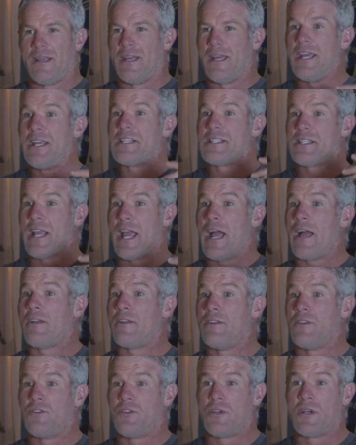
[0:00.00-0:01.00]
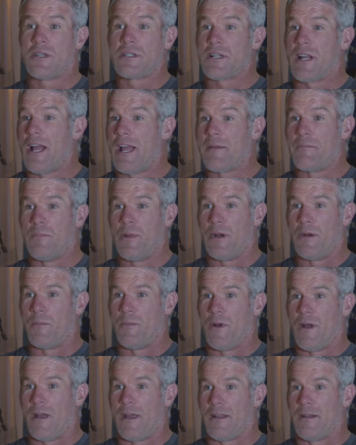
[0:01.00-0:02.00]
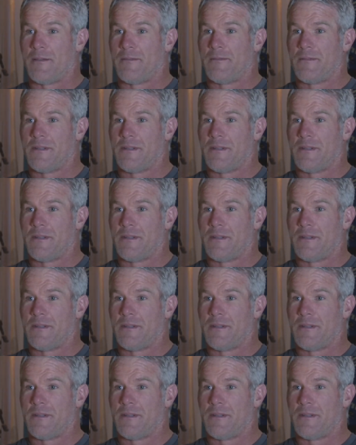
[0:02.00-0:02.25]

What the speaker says: he sounded just like Bear Bryant.